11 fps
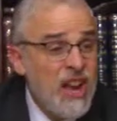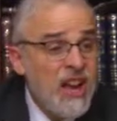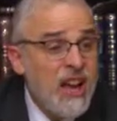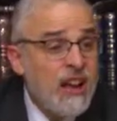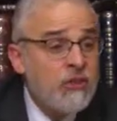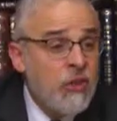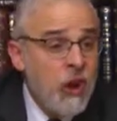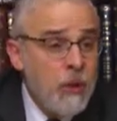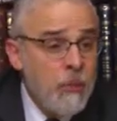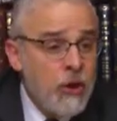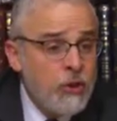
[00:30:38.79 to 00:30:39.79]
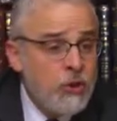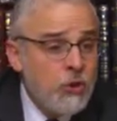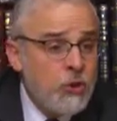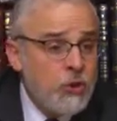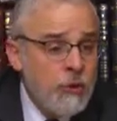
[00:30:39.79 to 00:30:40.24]
Chazar bach
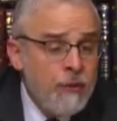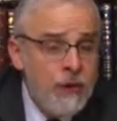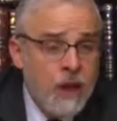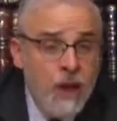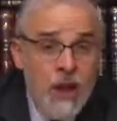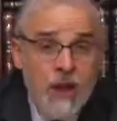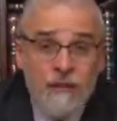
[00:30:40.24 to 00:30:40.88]
du tshuva,